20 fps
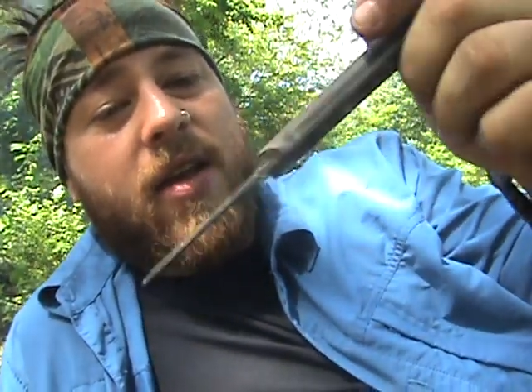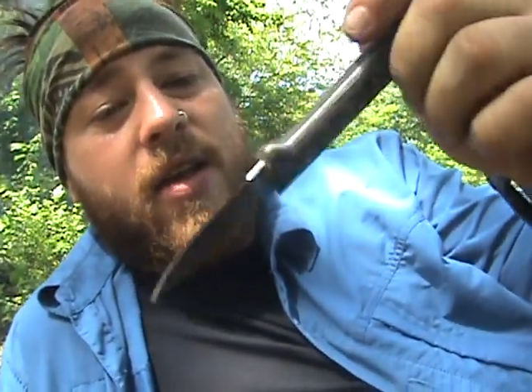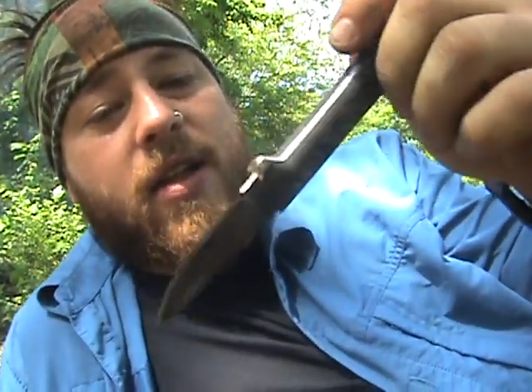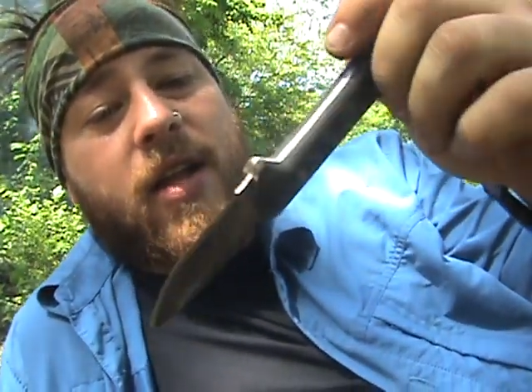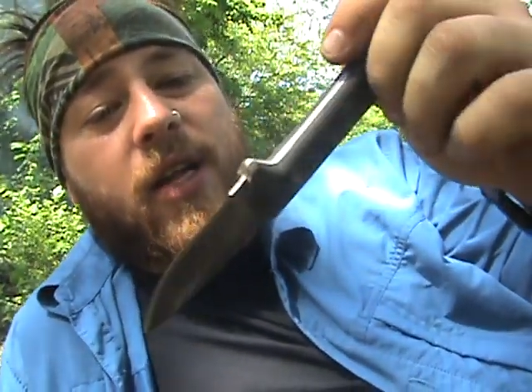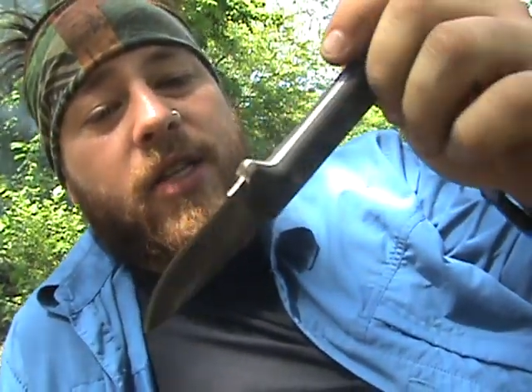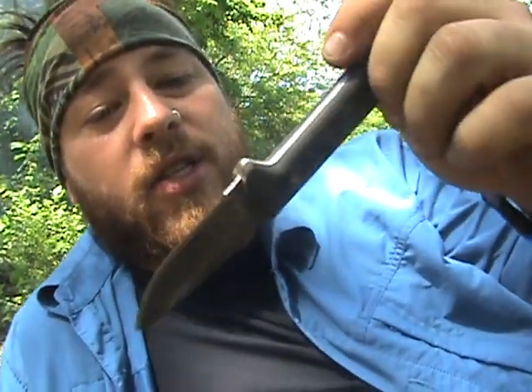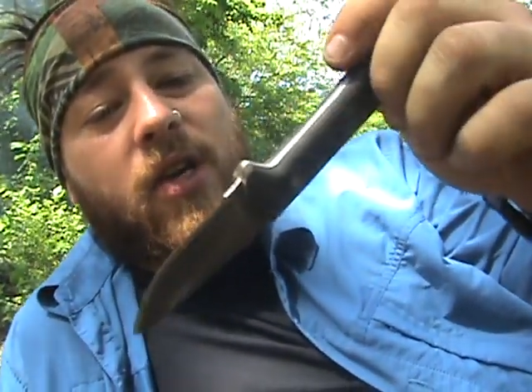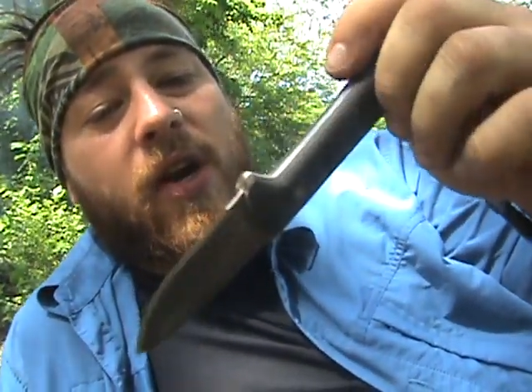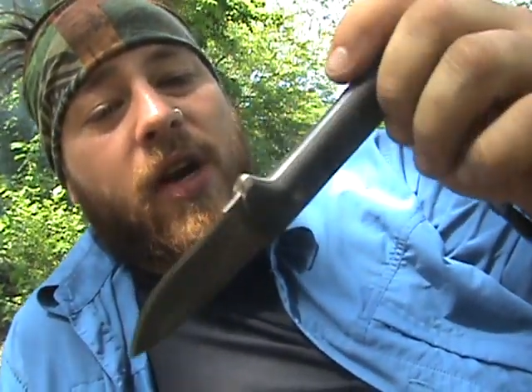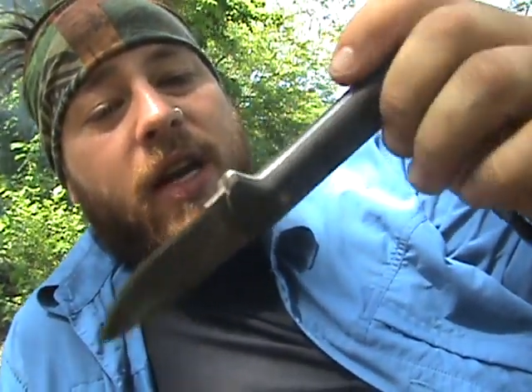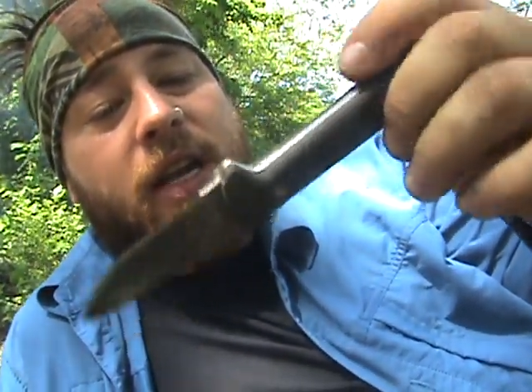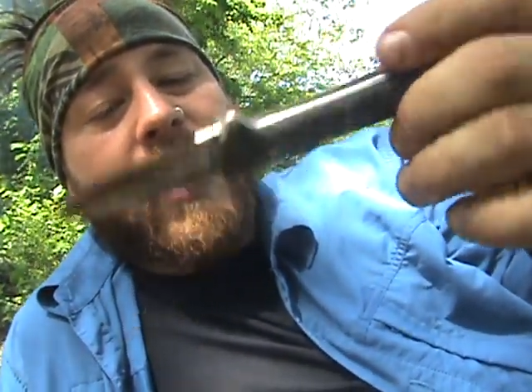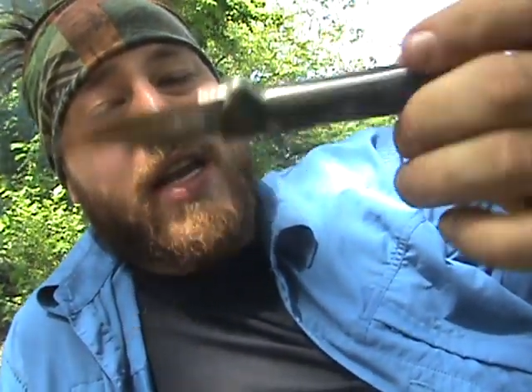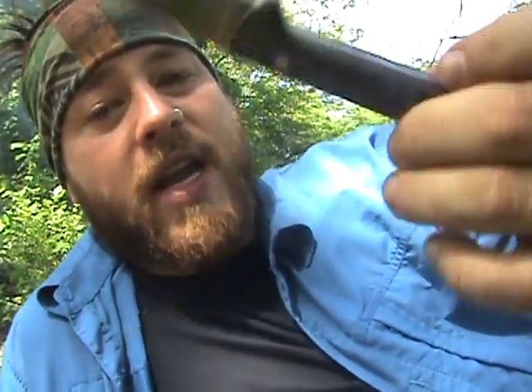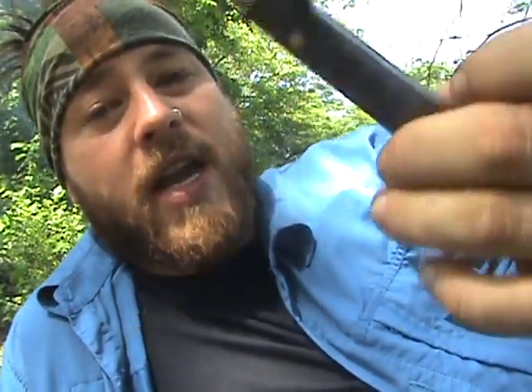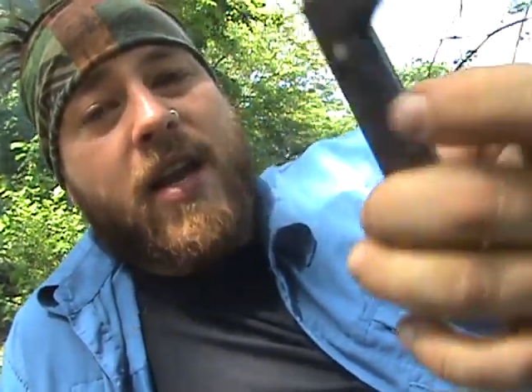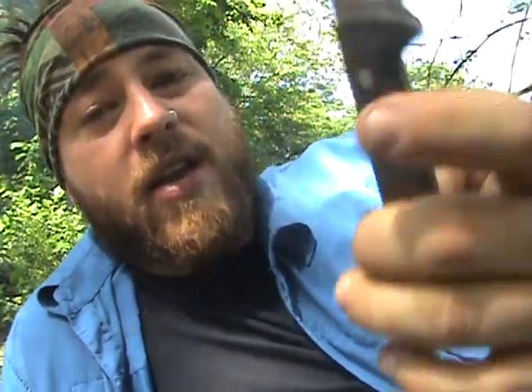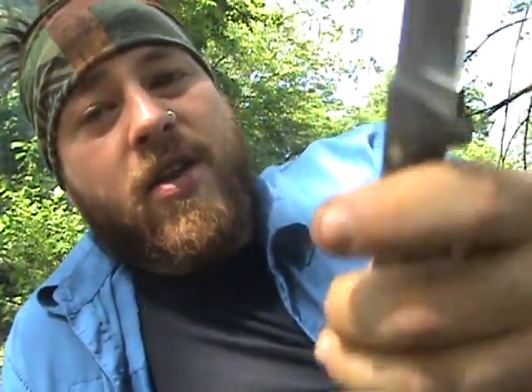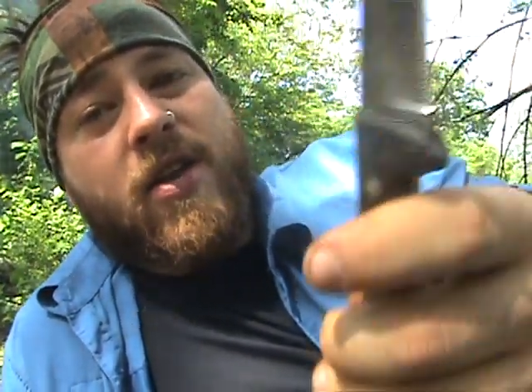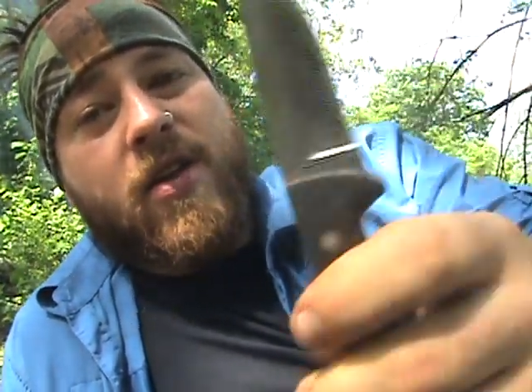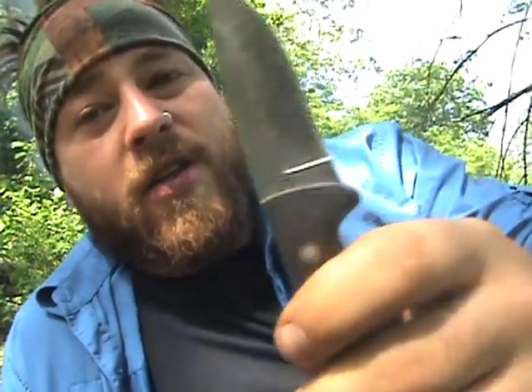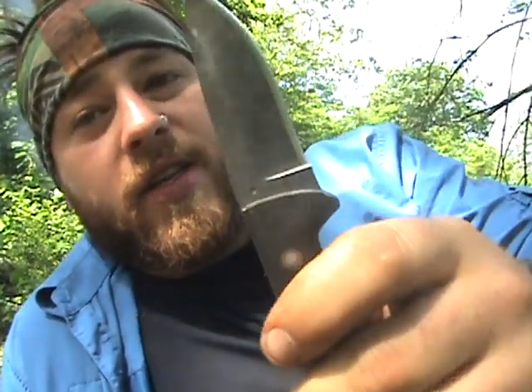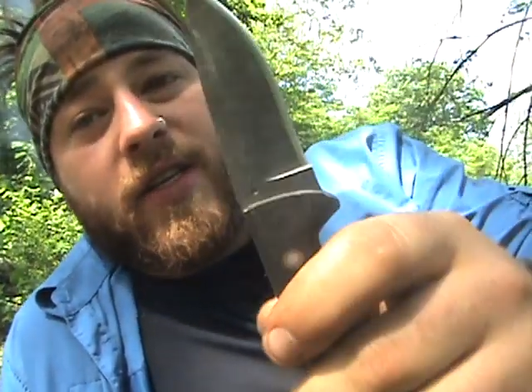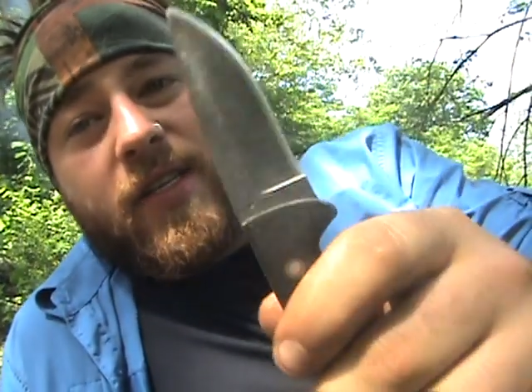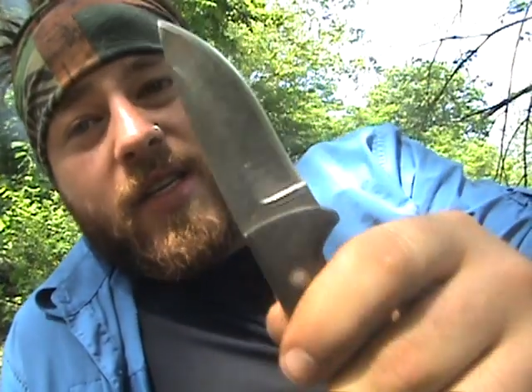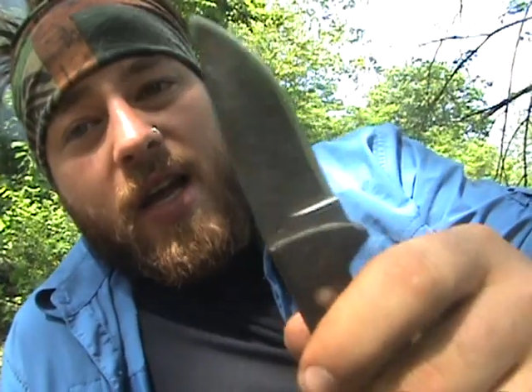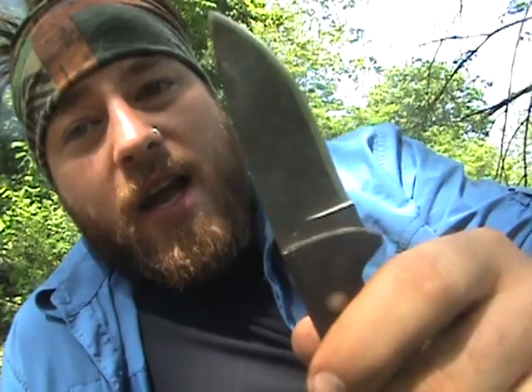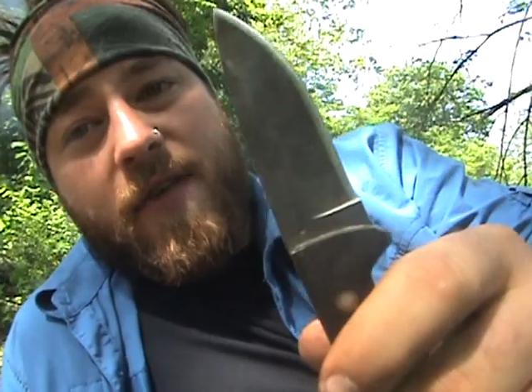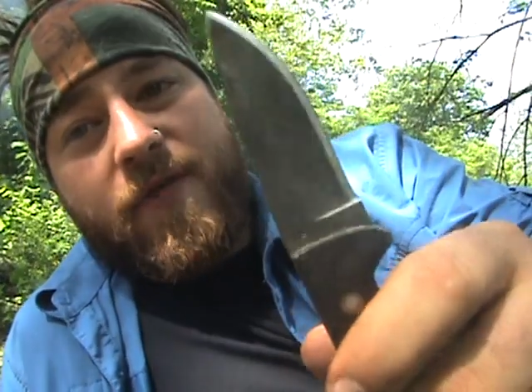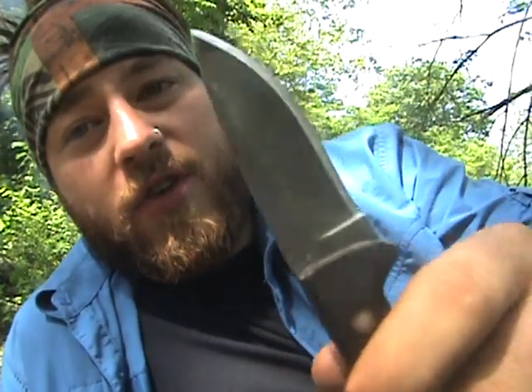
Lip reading: That's all you need. You know, this knife,